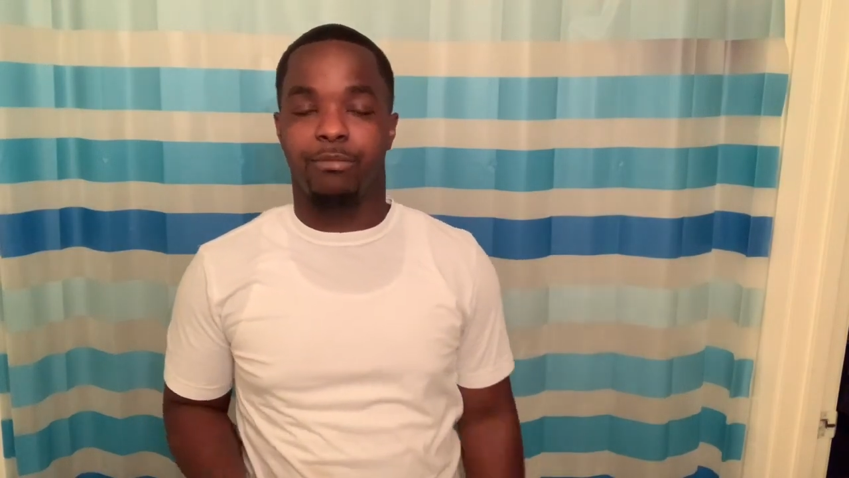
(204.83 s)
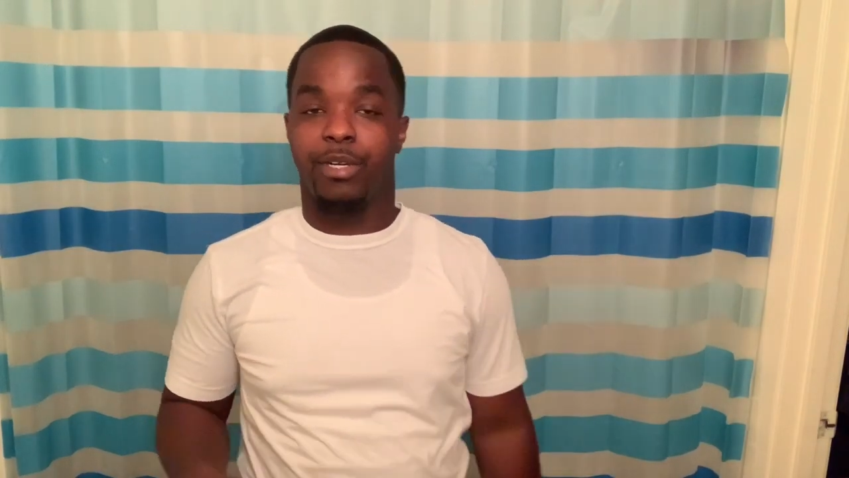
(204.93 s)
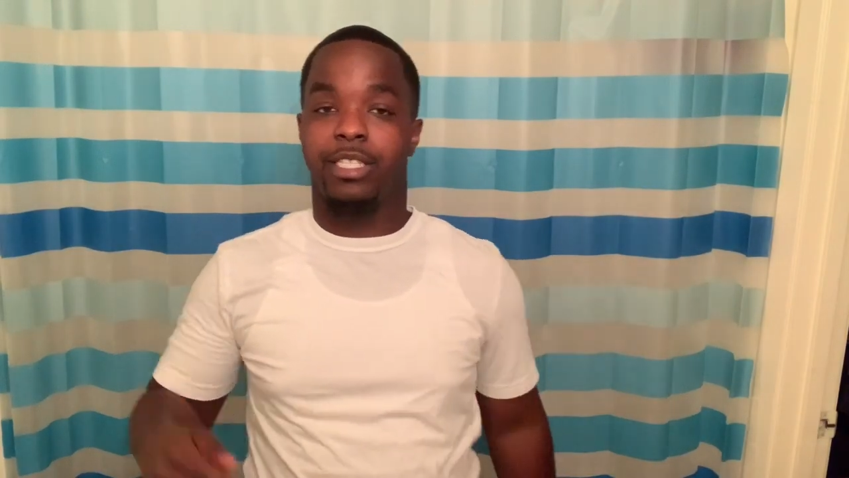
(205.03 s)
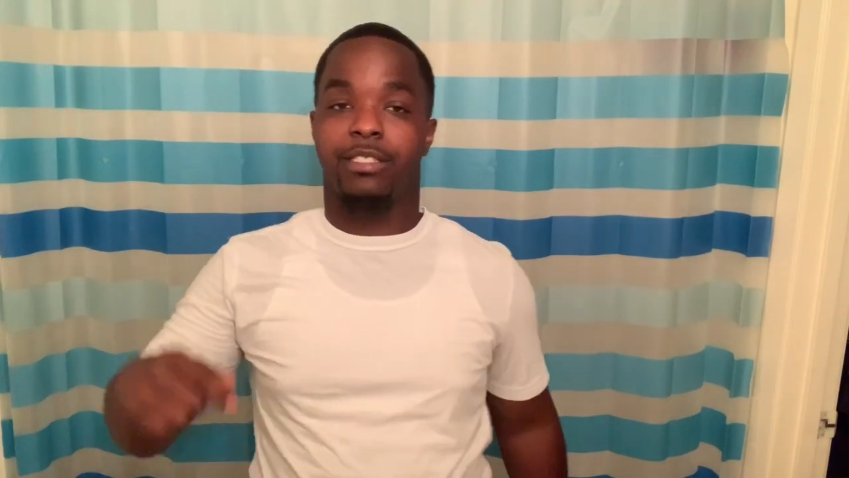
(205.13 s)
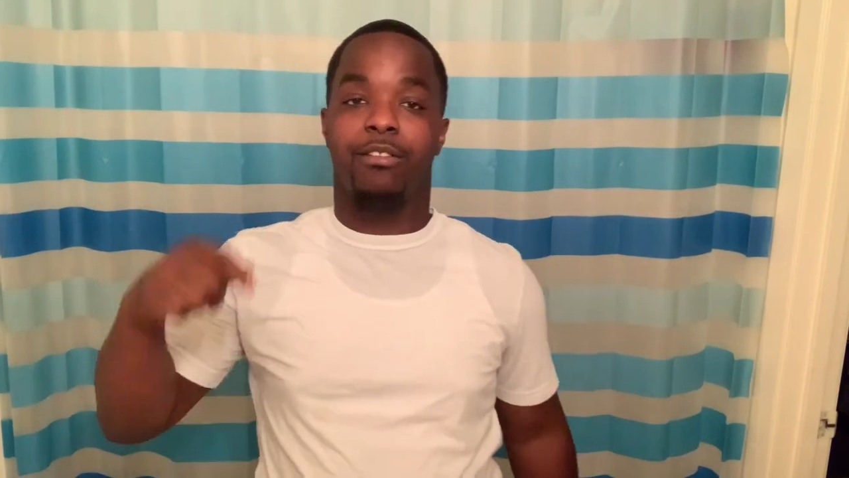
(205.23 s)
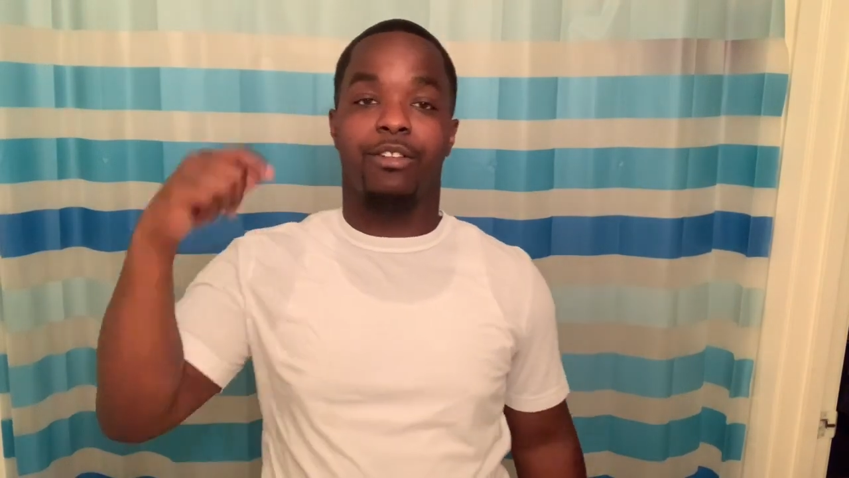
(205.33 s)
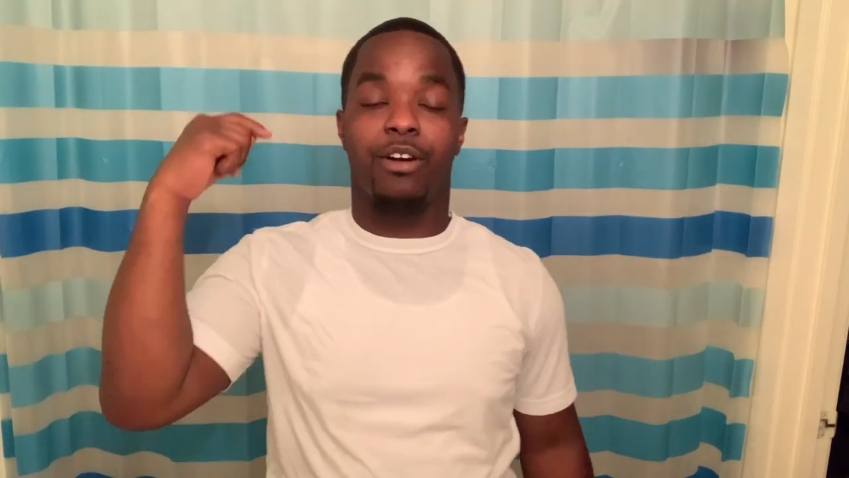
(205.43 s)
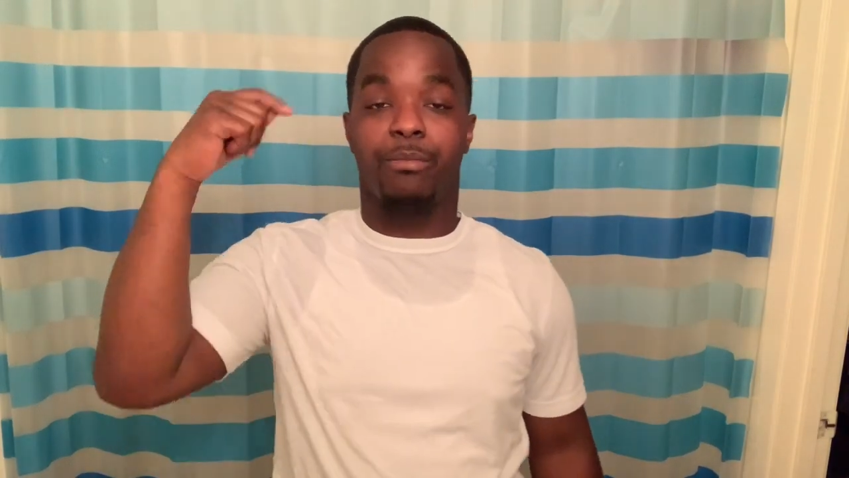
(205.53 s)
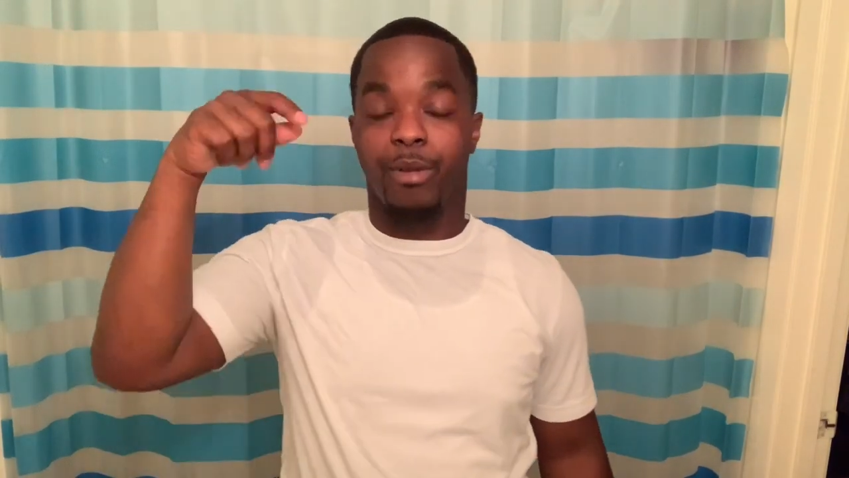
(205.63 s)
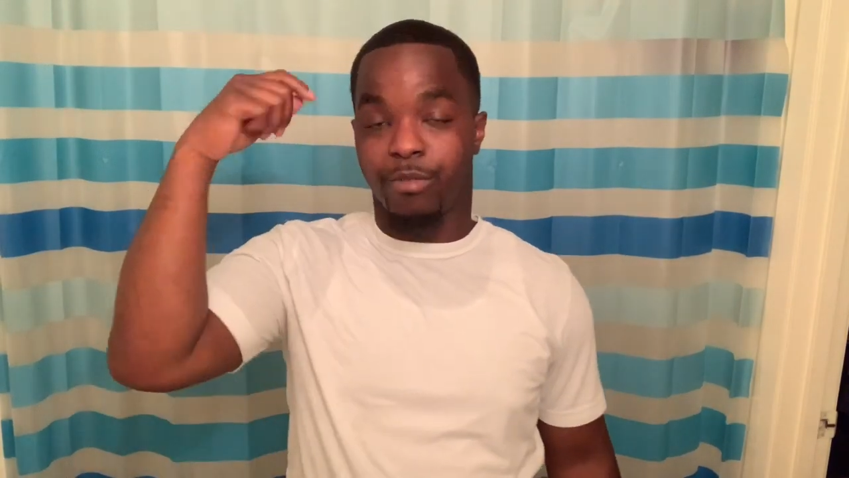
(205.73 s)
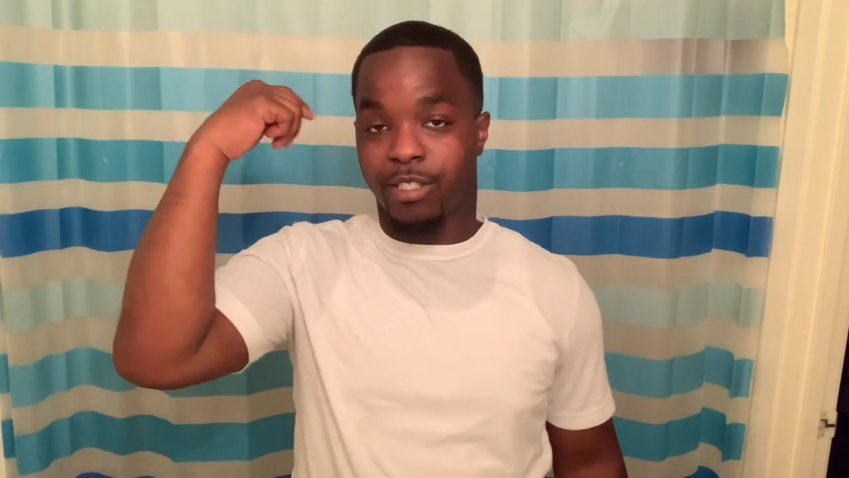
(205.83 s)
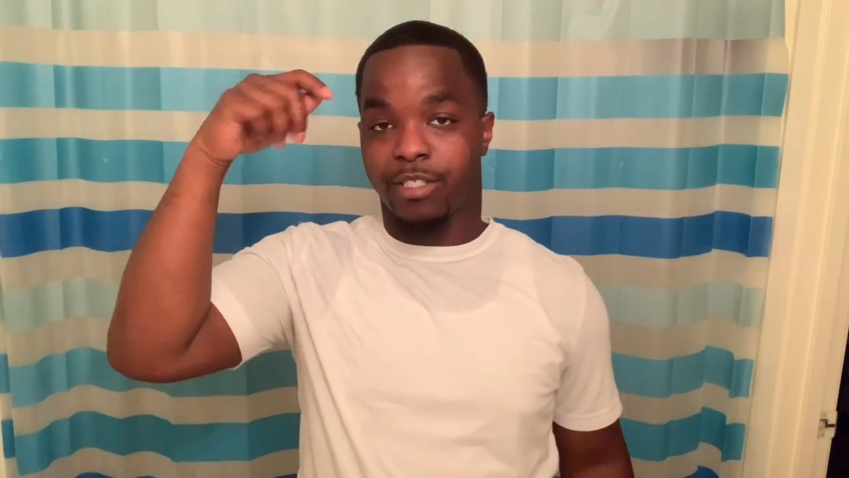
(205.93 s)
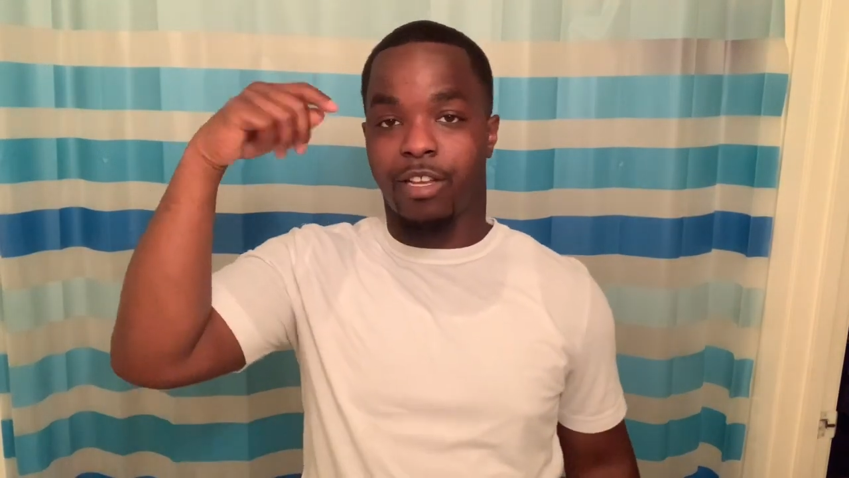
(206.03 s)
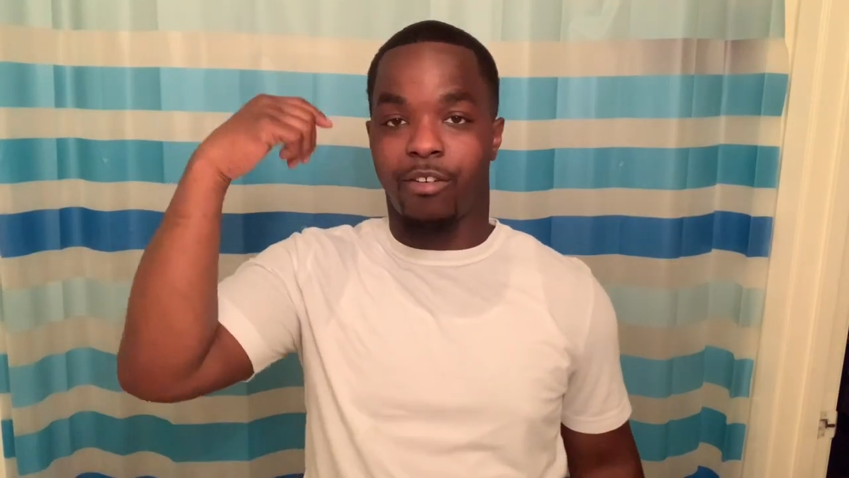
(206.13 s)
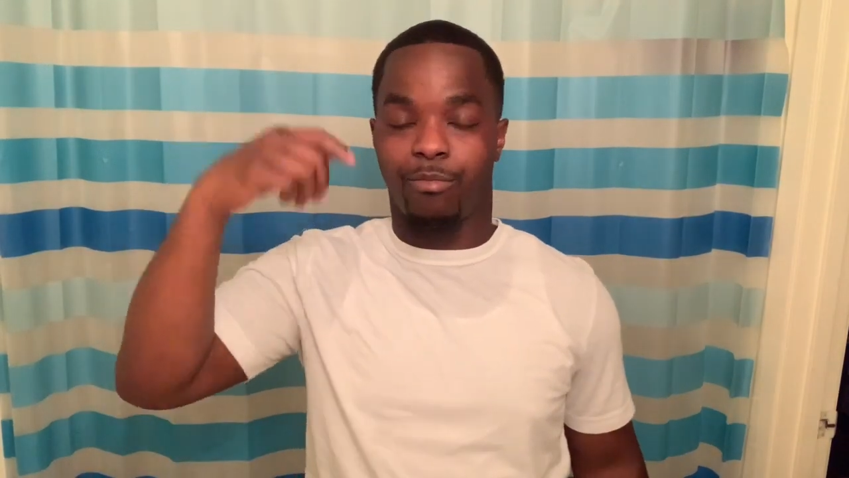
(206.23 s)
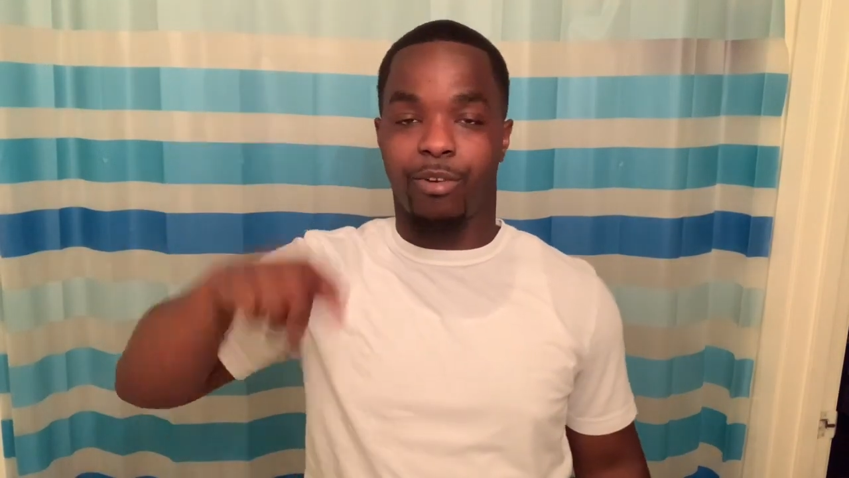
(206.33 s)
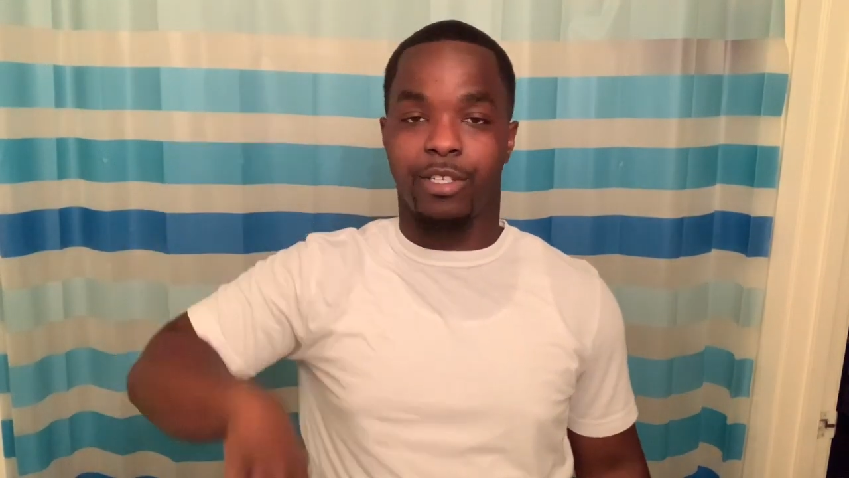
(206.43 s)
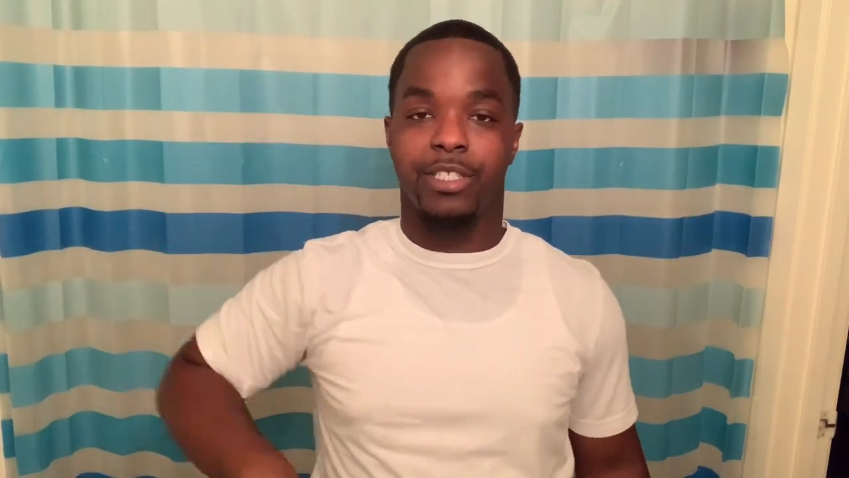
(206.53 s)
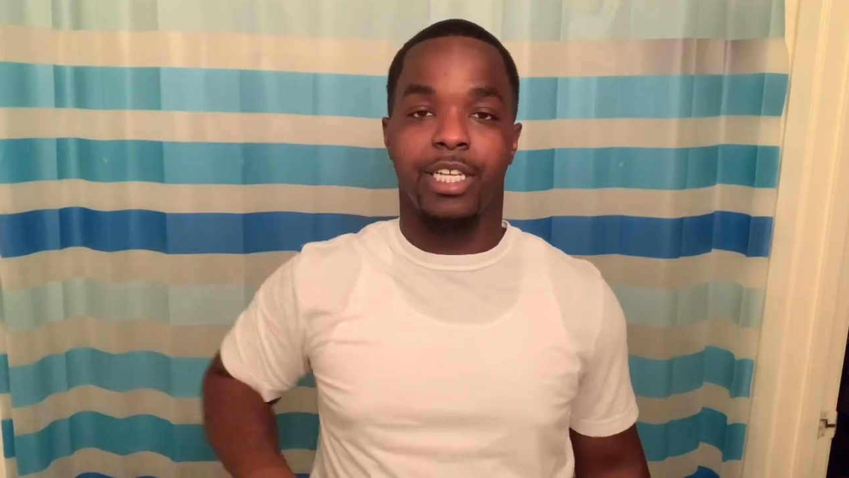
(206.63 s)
but it's only gonna be with the soft brush,